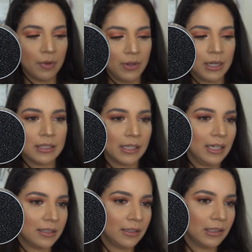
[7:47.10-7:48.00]
me wait because I
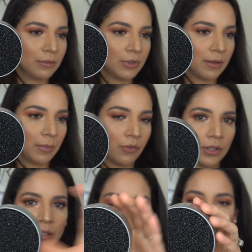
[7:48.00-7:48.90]
can't see this damn
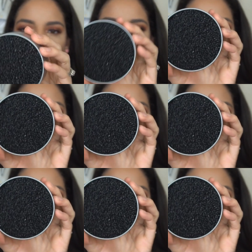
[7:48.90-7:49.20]
mirror. There.